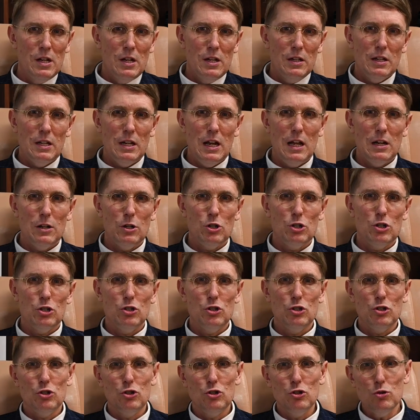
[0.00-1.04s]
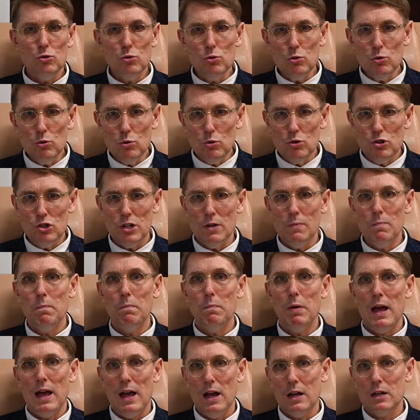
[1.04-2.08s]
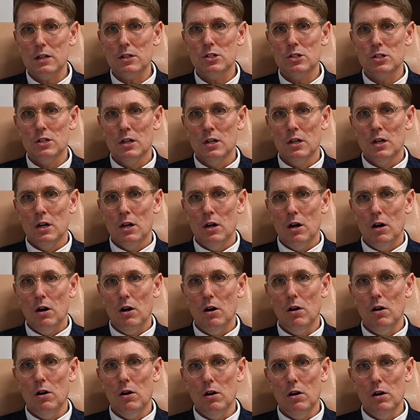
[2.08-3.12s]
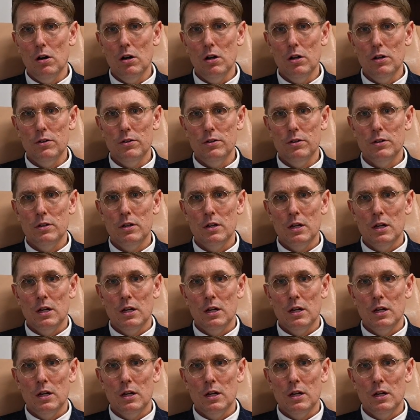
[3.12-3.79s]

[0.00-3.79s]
that had a huge impact on